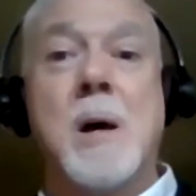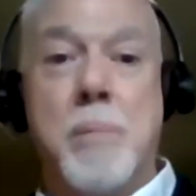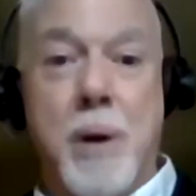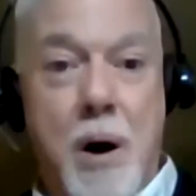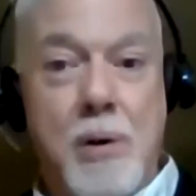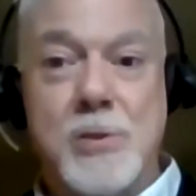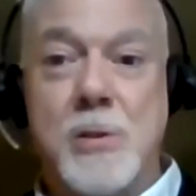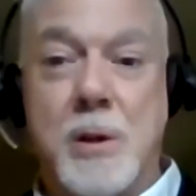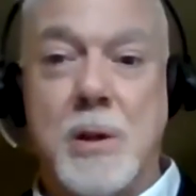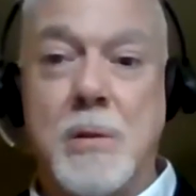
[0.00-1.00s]
but also
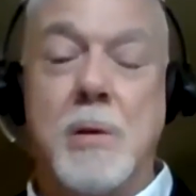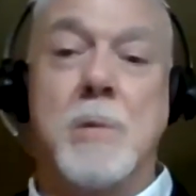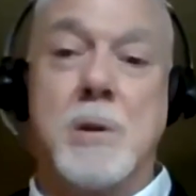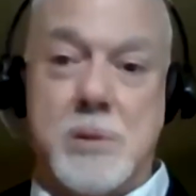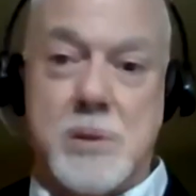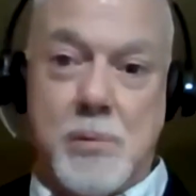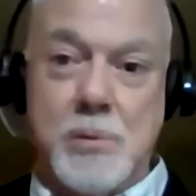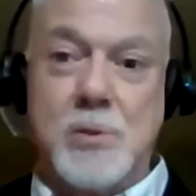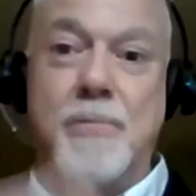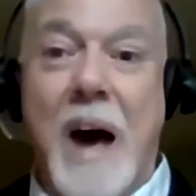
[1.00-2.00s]
the
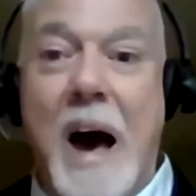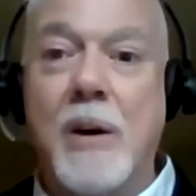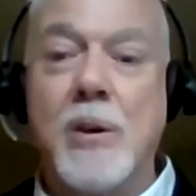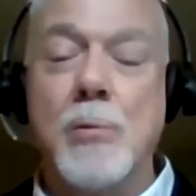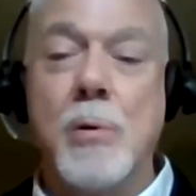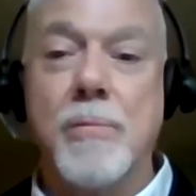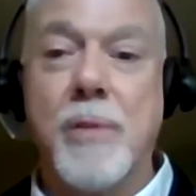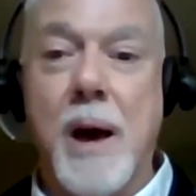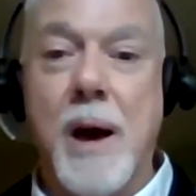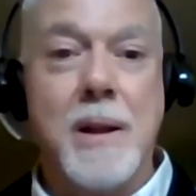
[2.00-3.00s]
sequential value of
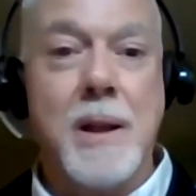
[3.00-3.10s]
that.